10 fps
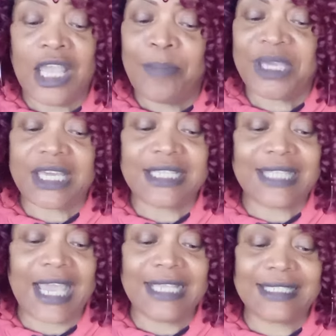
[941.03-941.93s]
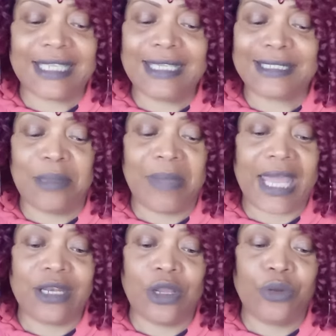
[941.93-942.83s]
Because they see
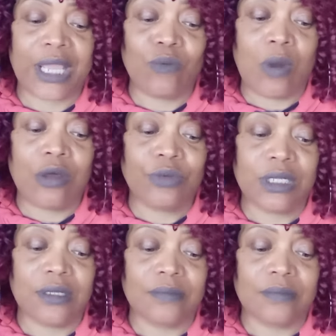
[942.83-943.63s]
somebody know they want it.